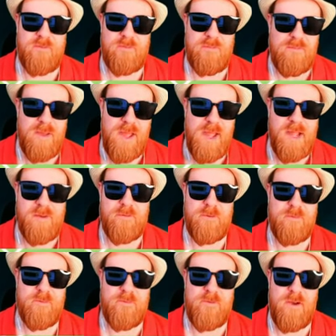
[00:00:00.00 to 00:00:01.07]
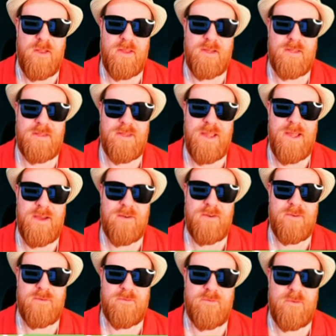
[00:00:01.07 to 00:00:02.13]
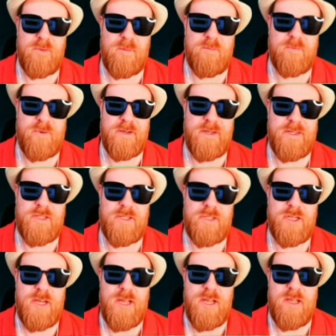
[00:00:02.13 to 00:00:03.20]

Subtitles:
Mei from falling down from the bridge,